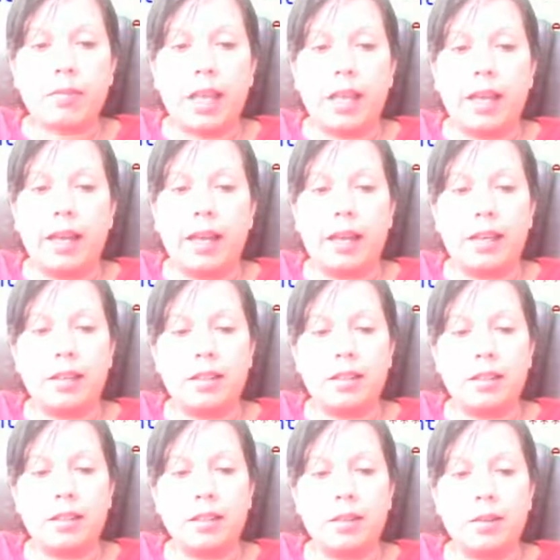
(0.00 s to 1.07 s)

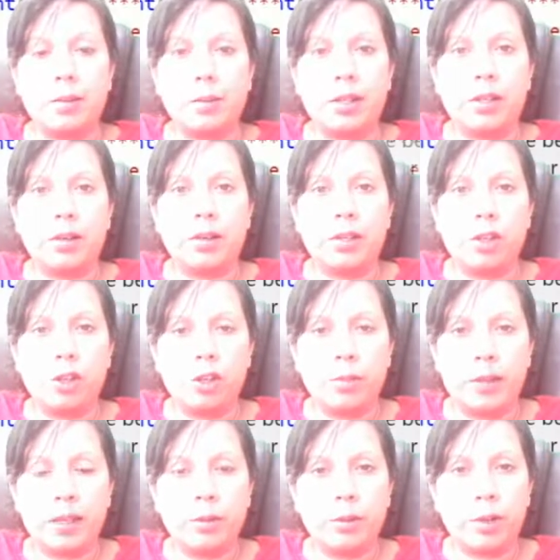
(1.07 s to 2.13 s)
and we're
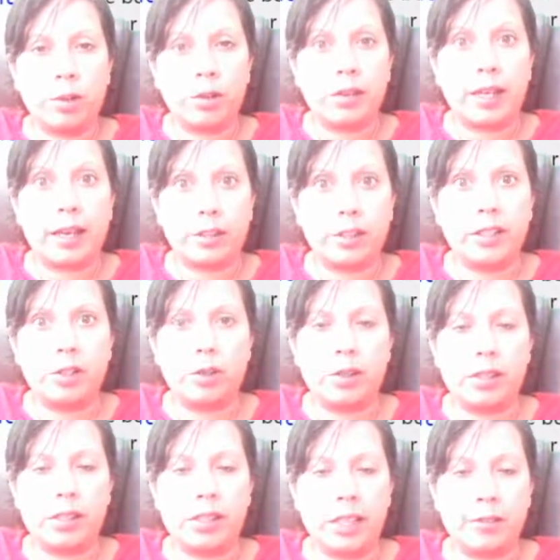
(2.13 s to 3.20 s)
assuming, we're not actually
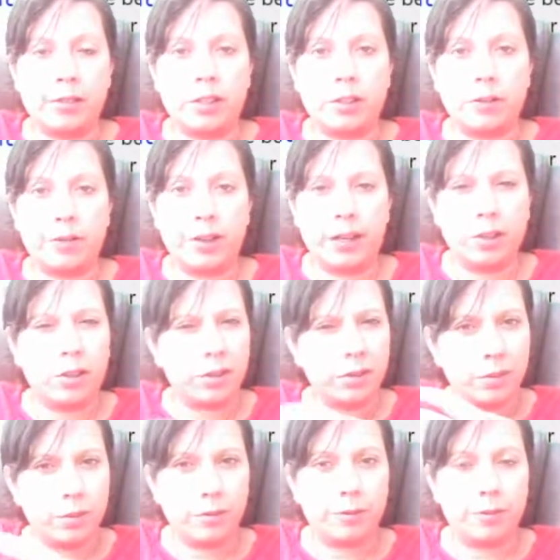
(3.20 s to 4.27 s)
doing the saving to file
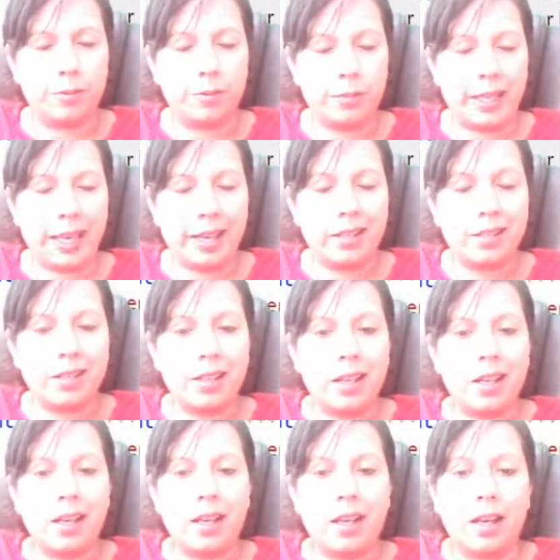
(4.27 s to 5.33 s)
yet,
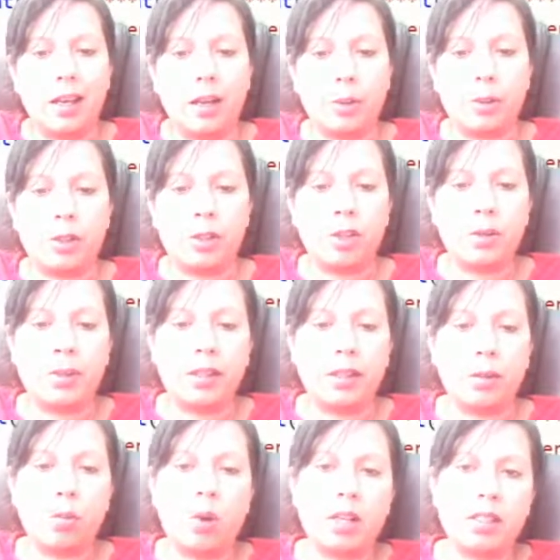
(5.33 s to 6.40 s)
we're assuming
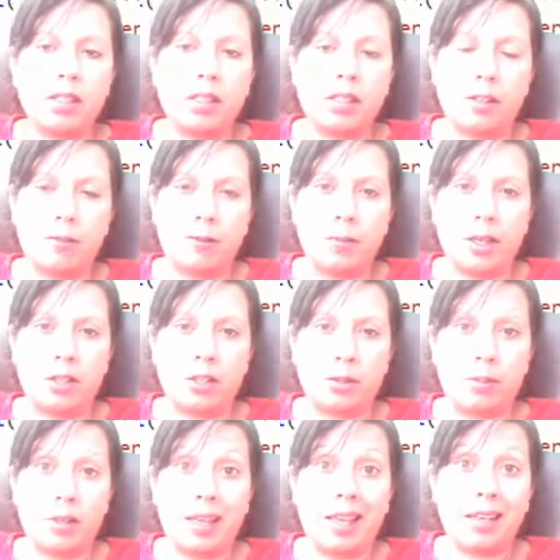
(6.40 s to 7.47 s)
that once this information
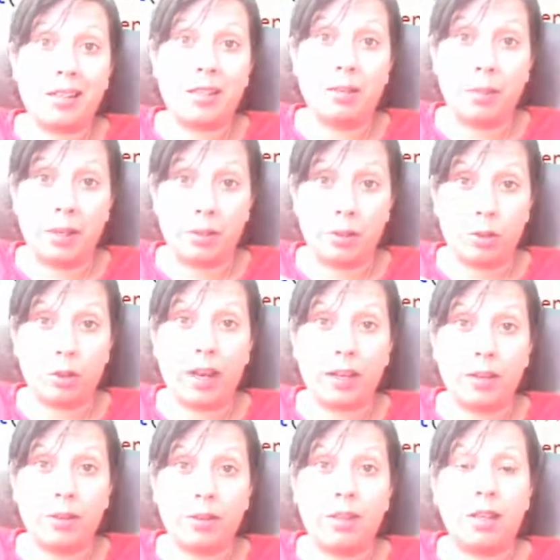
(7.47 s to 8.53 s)
has been entered by the
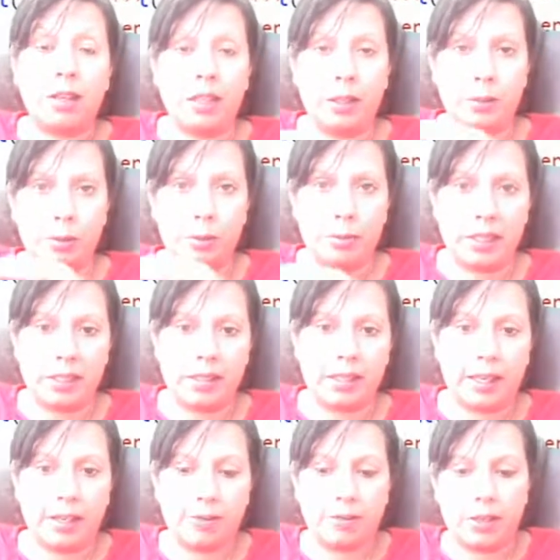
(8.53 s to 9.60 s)
tracker, it would be
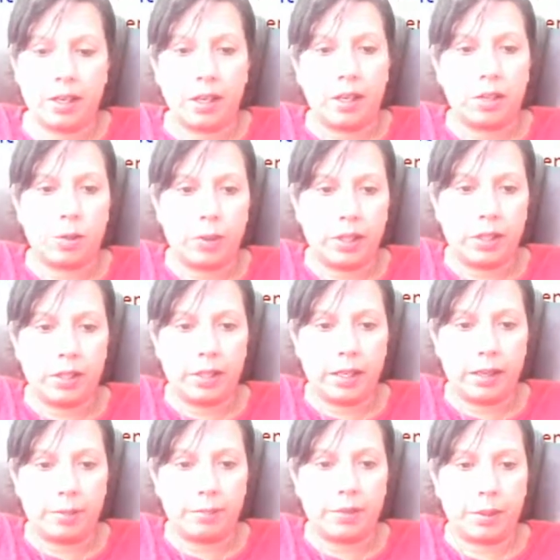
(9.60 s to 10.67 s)
saved. So we could
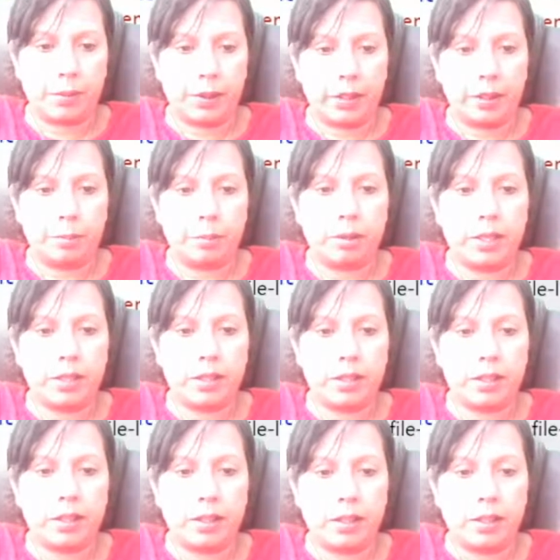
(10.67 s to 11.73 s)
say something like
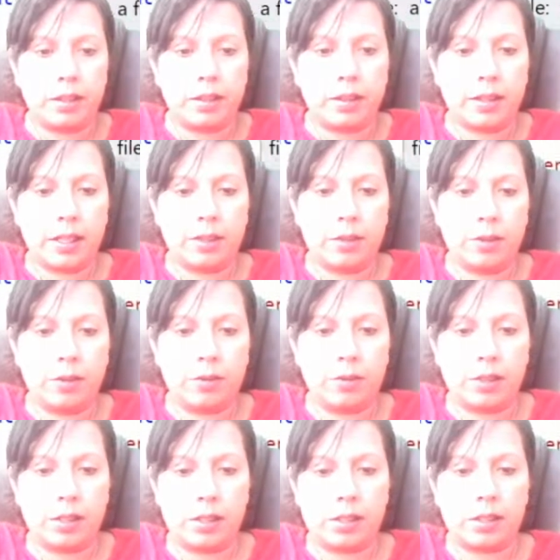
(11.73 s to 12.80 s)
print, thank you
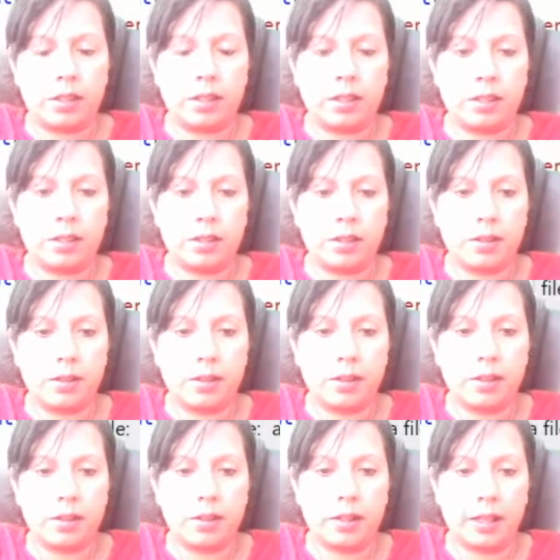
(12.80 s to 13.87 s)
for this,
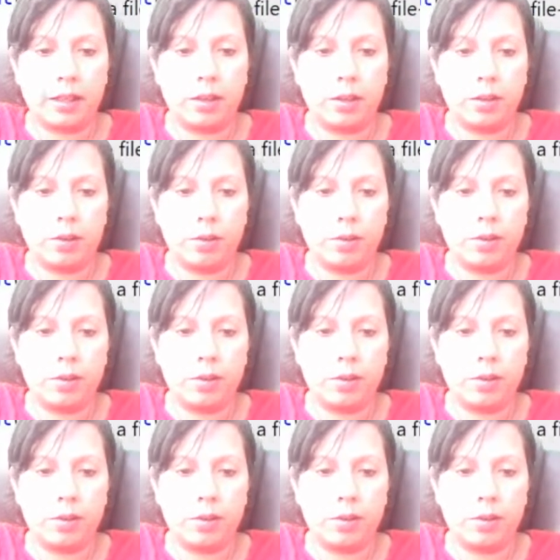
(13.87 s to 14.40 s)
thank you,